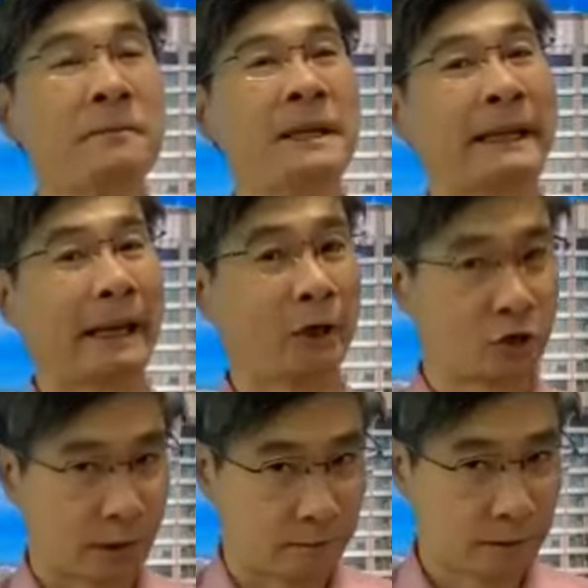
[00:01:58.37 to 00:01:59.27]

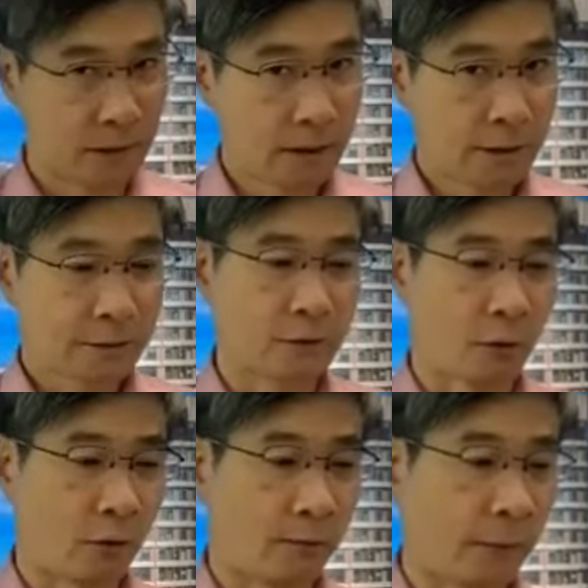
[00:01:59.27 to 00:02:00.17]
mitigation.
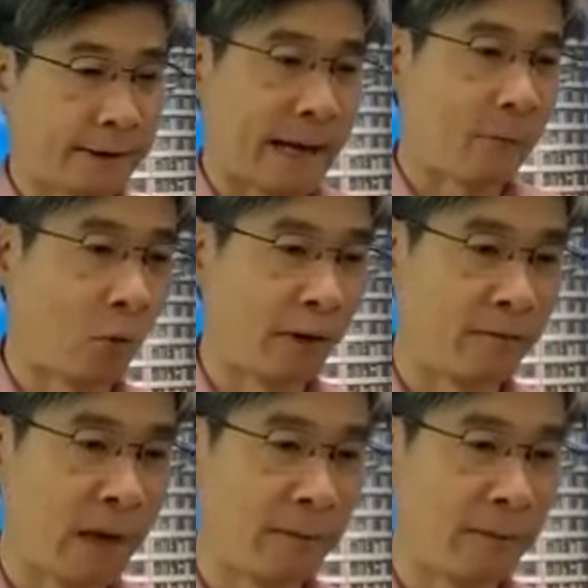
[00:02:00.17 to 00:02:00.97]
So, for example, if